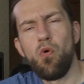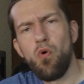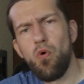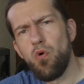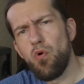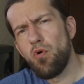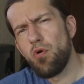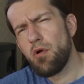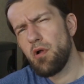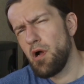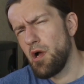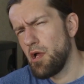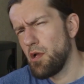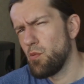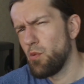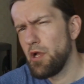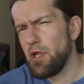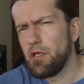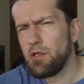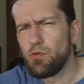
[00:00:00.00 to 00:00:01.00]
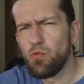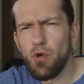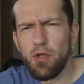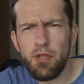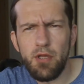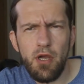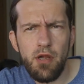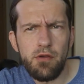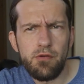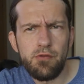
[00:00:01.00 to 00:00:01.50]
Or I wait
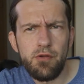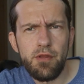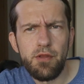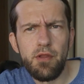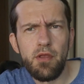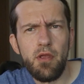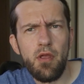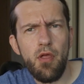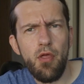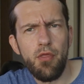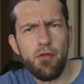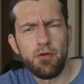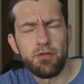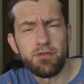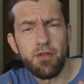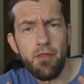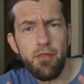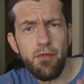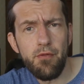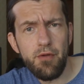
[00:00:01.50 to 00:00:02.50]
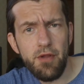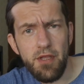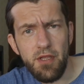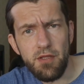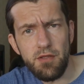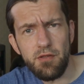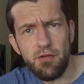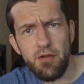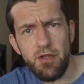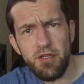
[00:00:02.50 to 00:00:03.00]

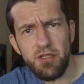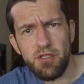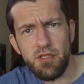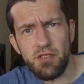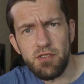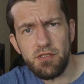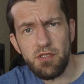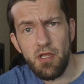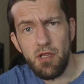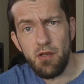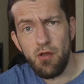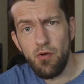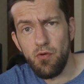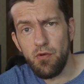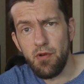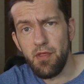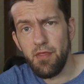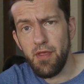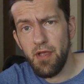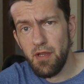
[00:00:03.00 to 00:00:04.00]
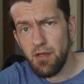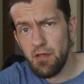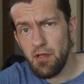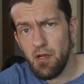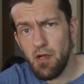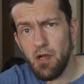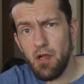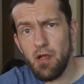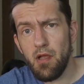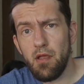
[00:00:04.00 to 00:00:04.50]
133 iterations and only
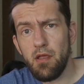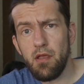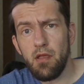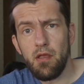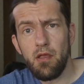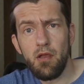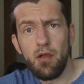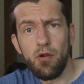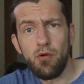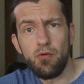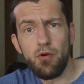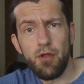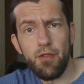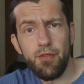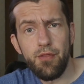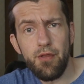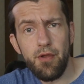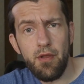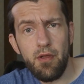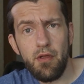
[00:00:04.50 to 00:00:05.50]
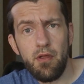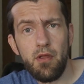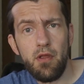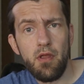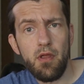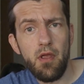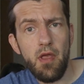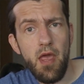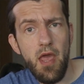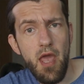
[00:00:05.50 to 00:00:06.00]
then I run the
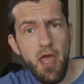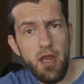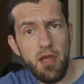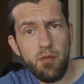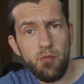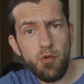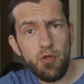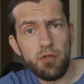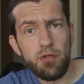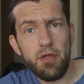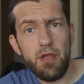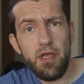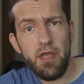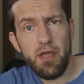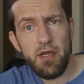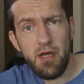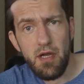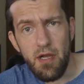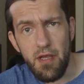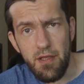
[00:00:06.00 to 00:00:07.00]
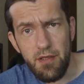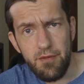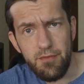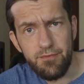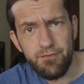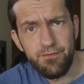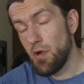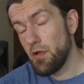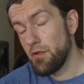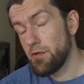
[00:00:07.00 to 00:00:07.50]
animal AI,
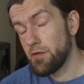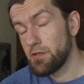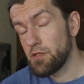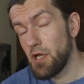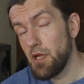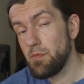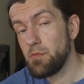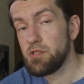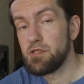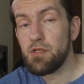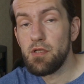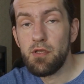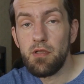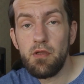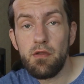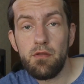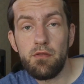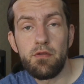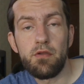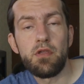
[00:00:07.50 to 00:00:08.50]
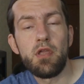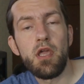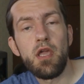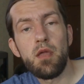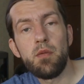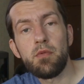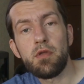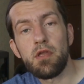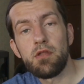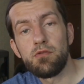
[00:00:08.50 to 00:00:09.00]
while the time is ticking the
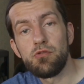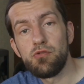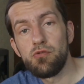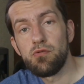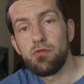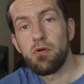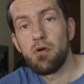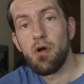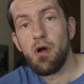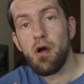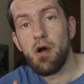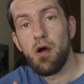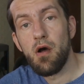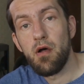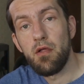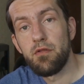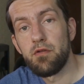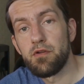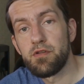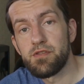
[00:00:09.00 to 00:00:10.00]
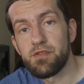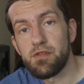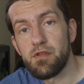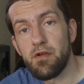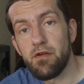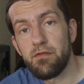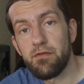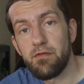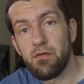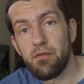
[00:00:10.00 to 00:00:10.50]
game can do other
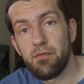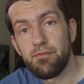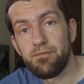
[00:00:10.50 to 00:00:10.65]
stuff.